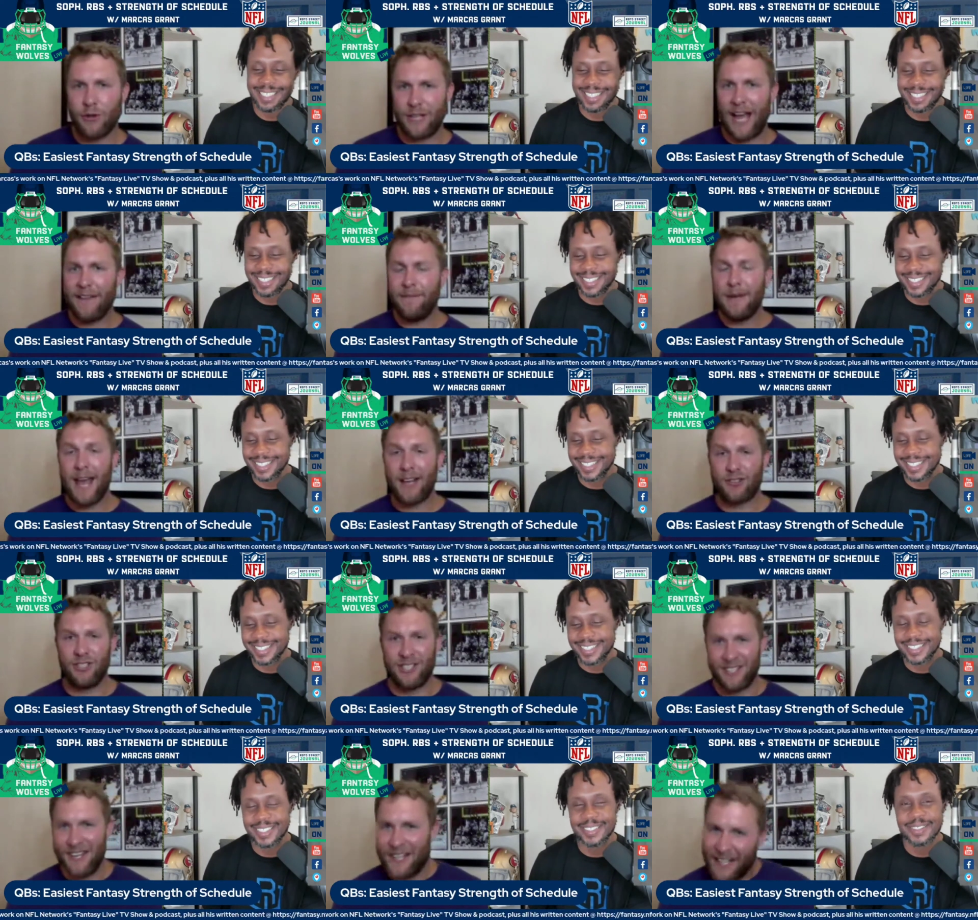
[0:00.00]
Speaker 1: I've been actually
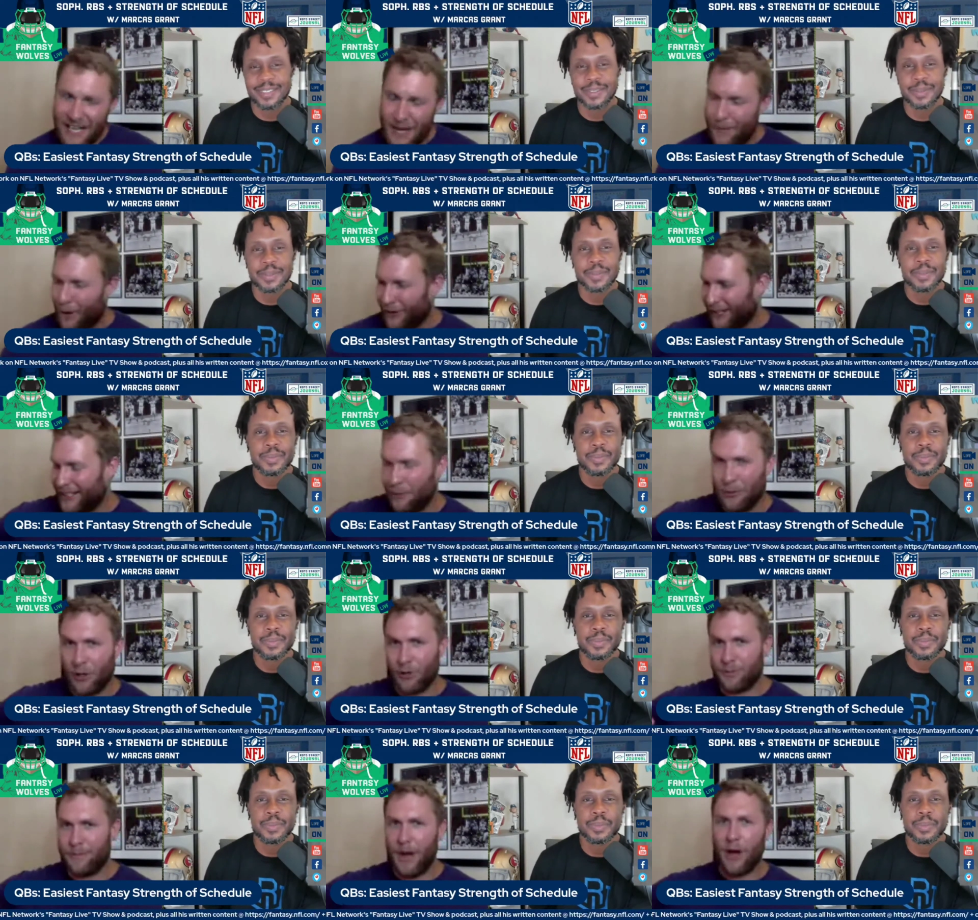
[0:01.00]
sneaking him on like one of
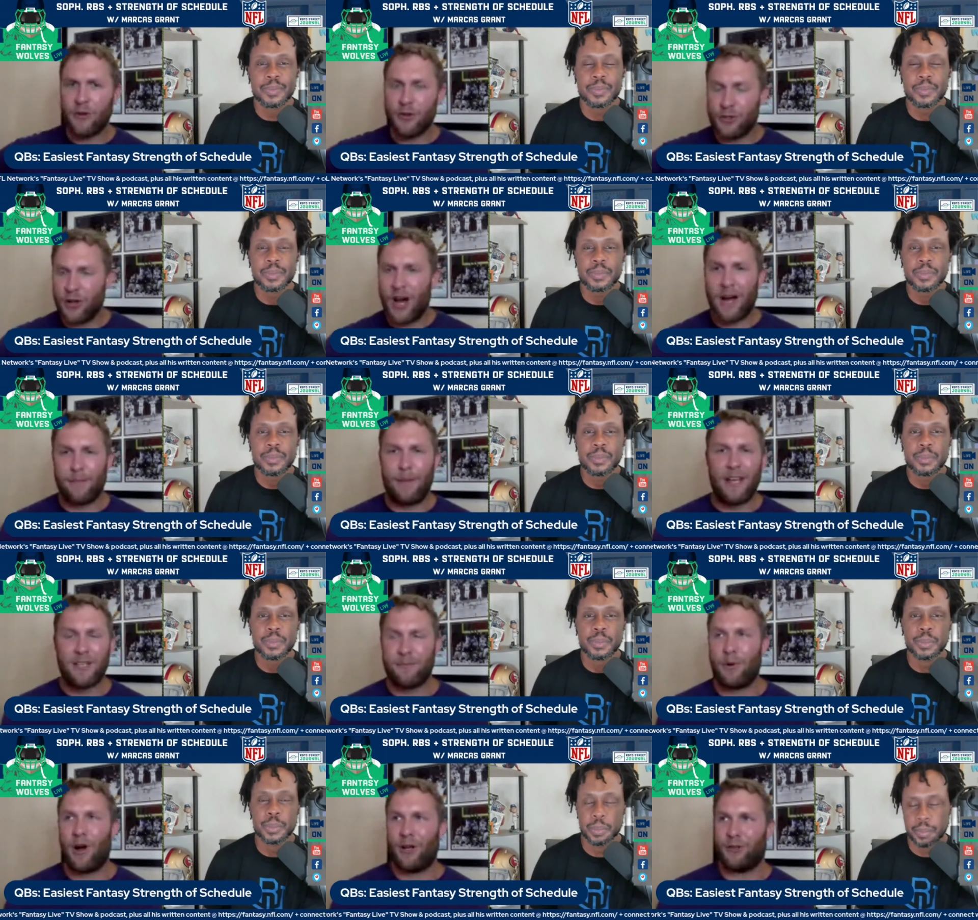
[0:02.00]
those underdog best
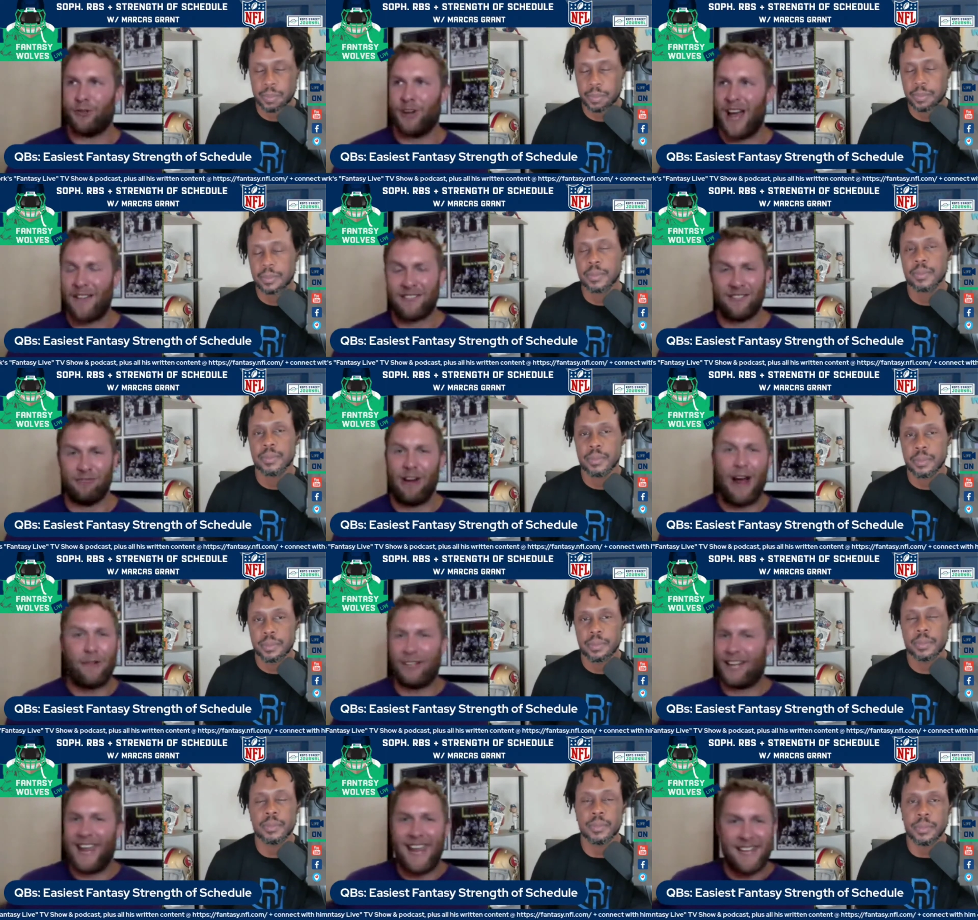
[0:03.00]
ball drafts around like
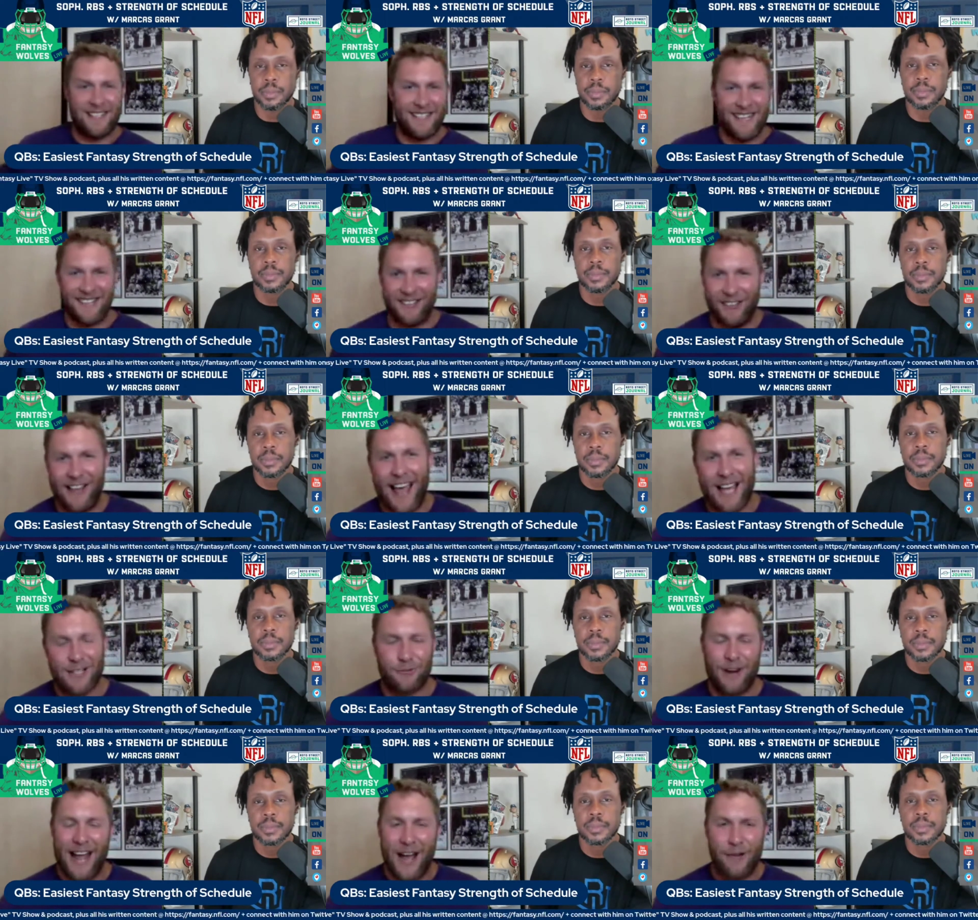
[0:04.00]
18, the last
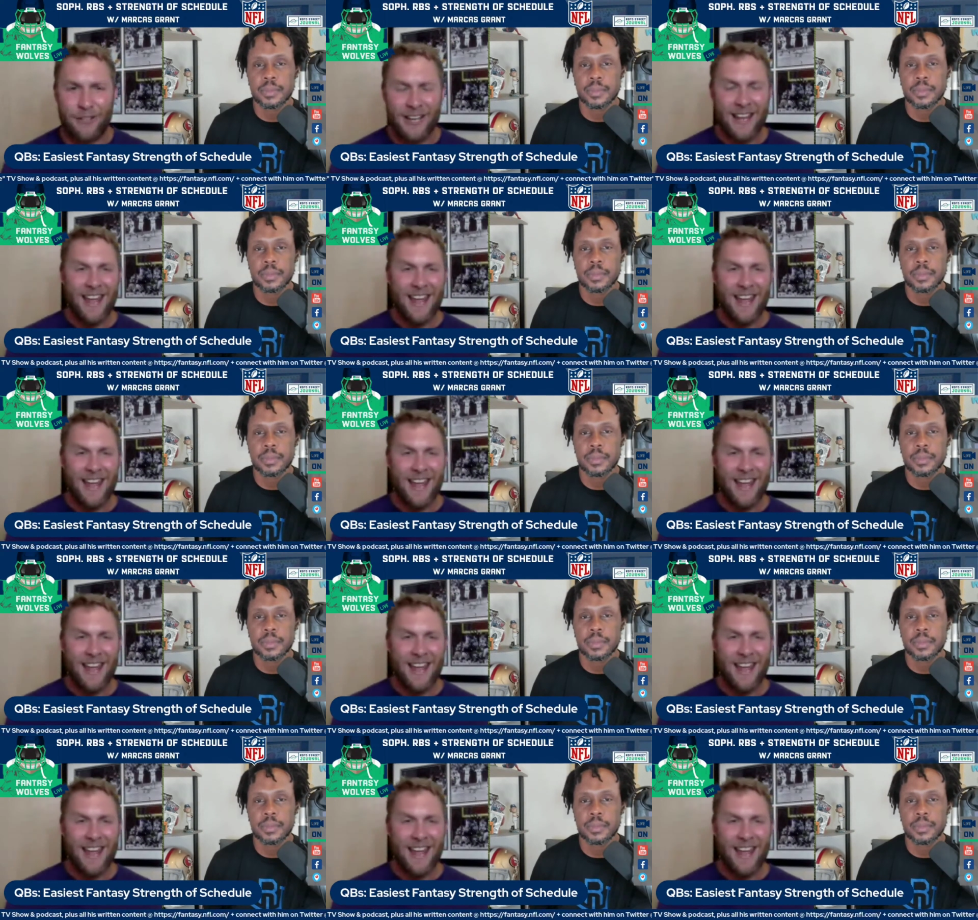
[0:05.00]
round.